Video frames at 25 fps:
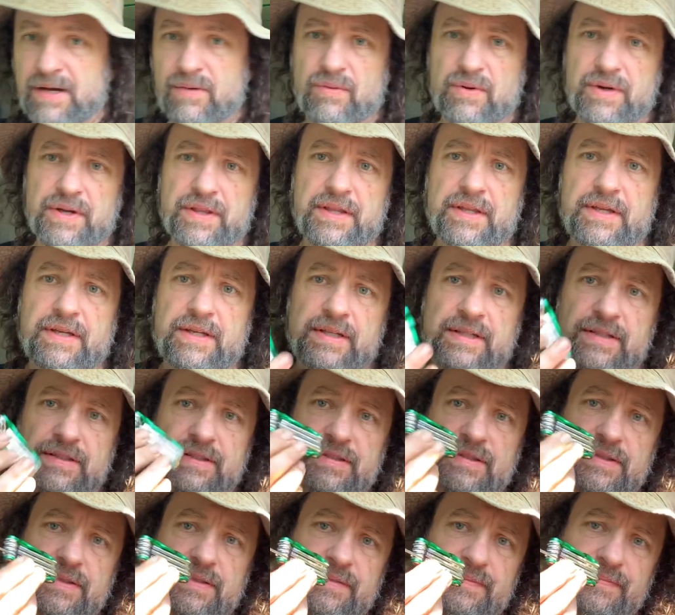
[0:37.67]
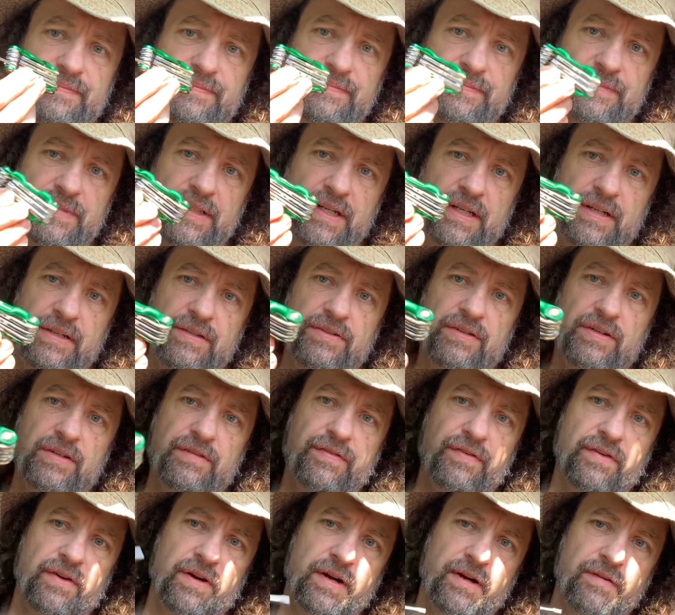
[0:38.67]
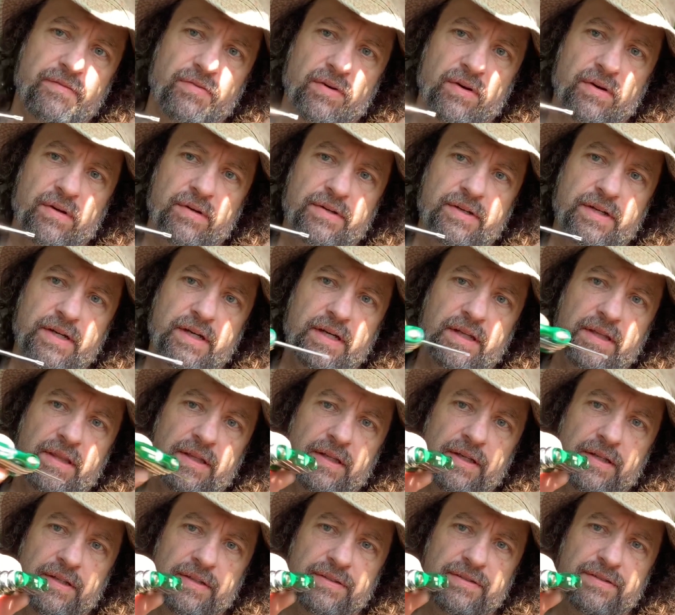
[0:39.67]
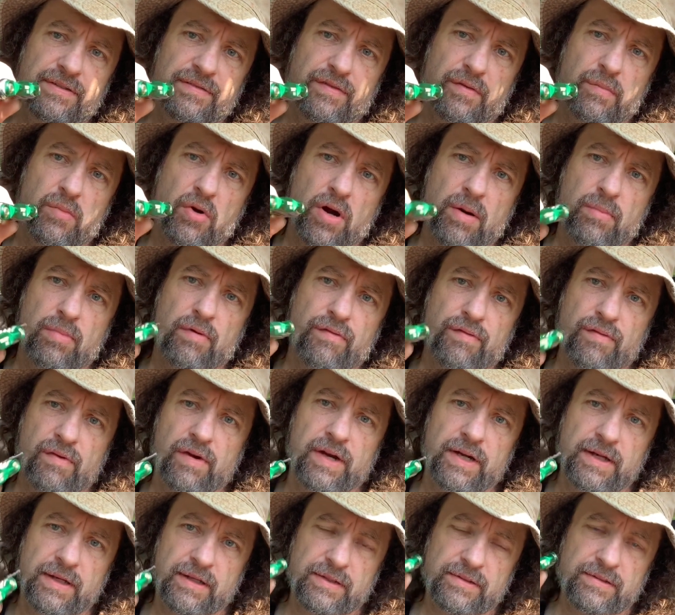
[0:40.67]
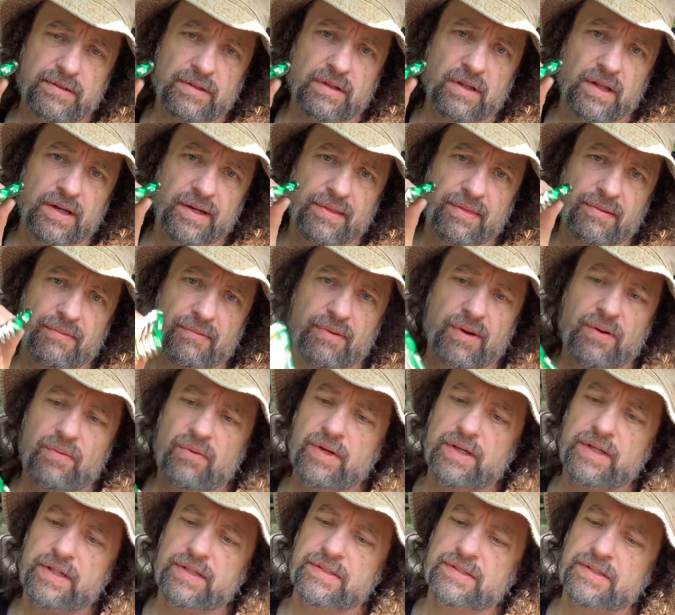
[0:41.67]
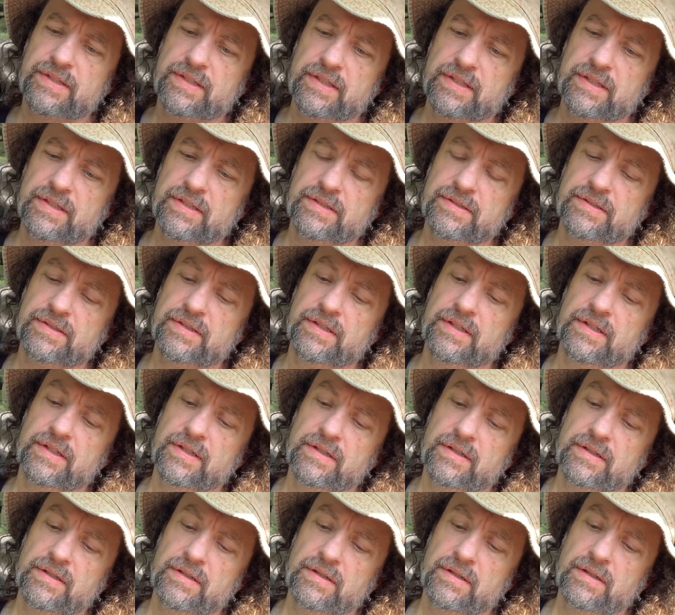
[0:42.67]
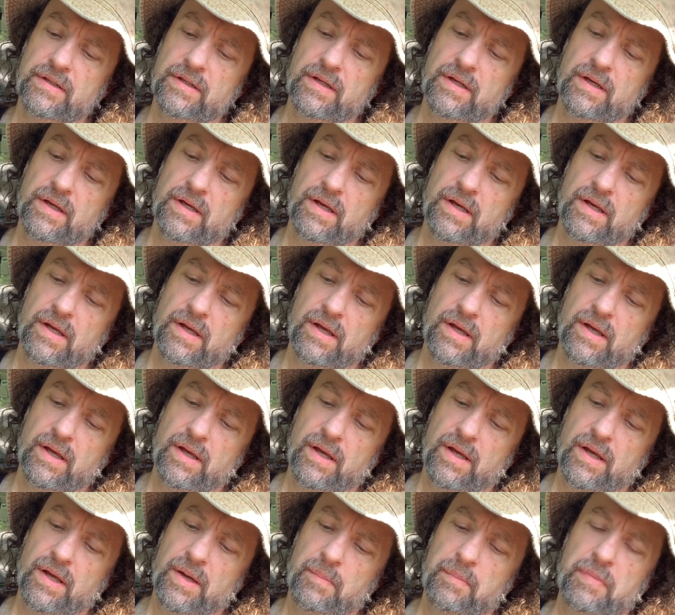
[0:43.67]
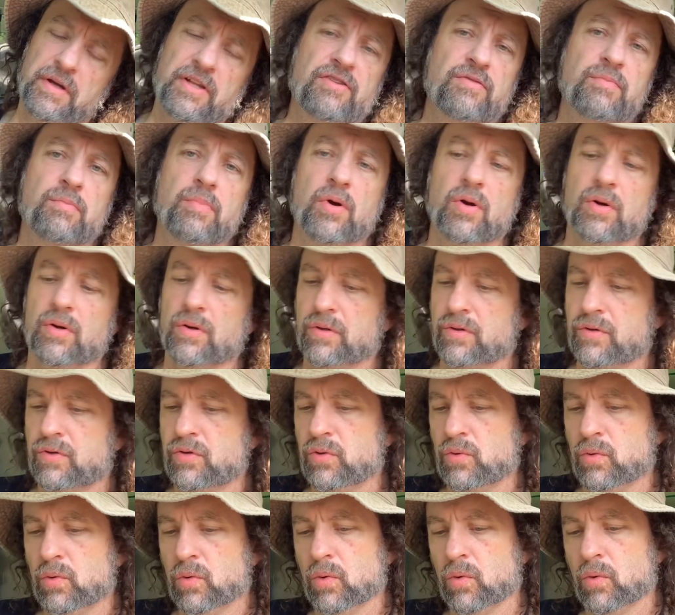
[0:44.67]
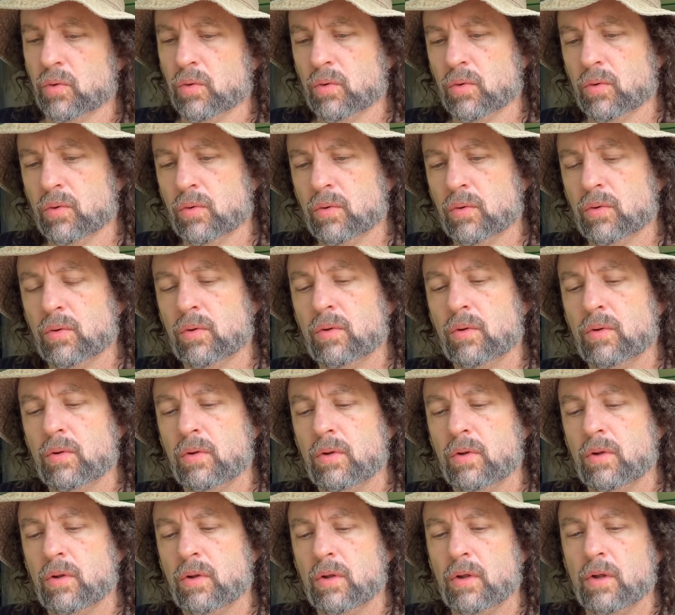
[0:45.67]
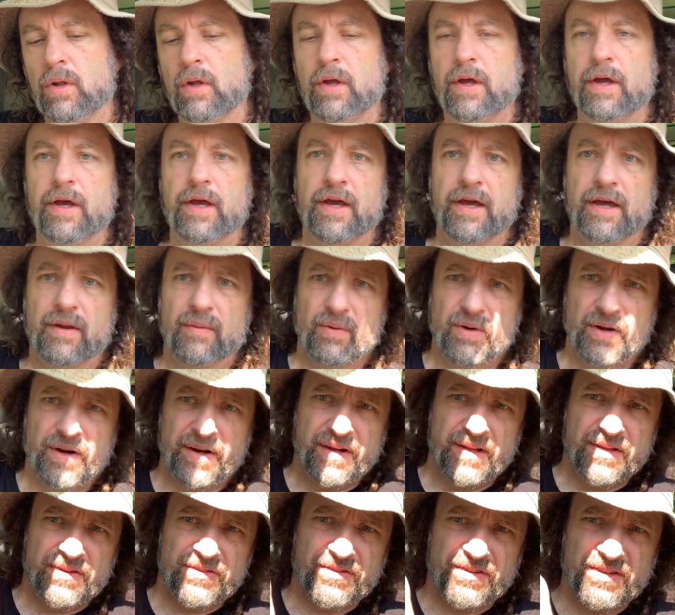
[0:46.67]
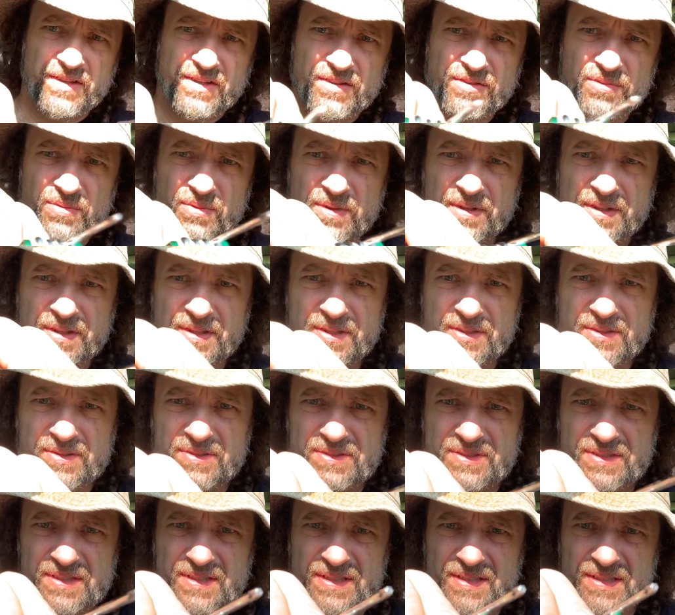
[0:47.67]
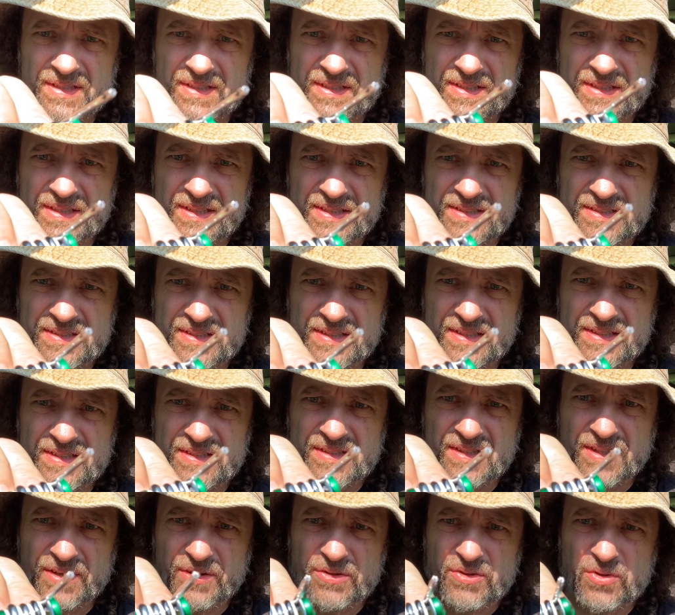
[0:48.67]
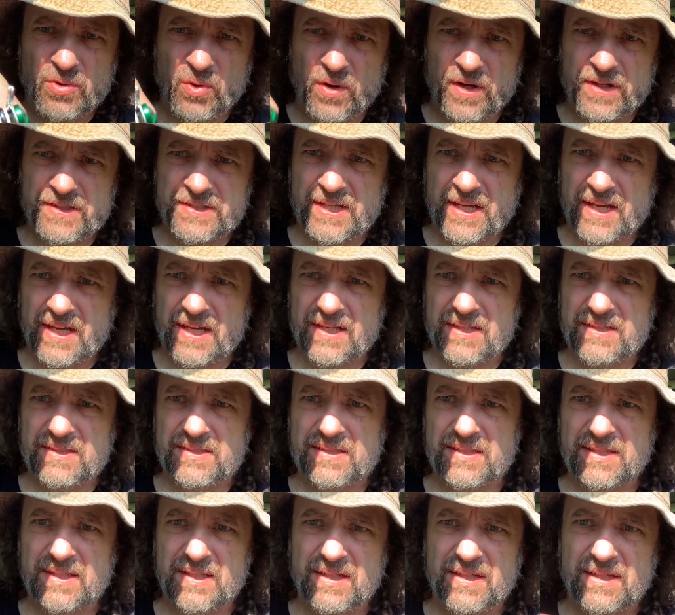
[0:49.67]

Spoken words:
one of these, and it took forever to get this from Harbor Freight. It took like 3 weeks to get this thing. Pittsburgh tool. And what it is one of those, they're Torx heads,